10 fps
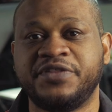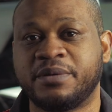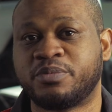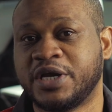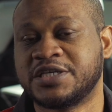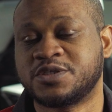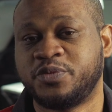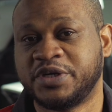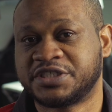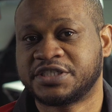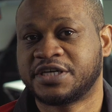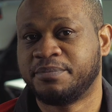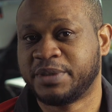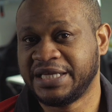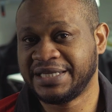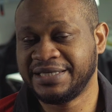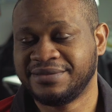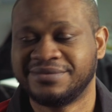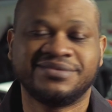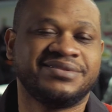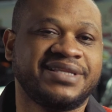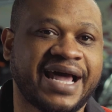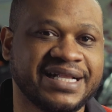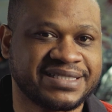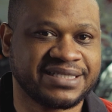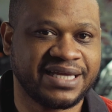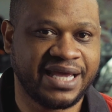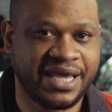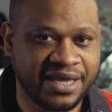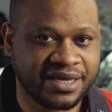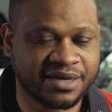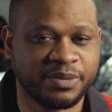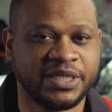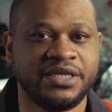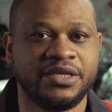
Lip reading: their brake switch completely. That's a complete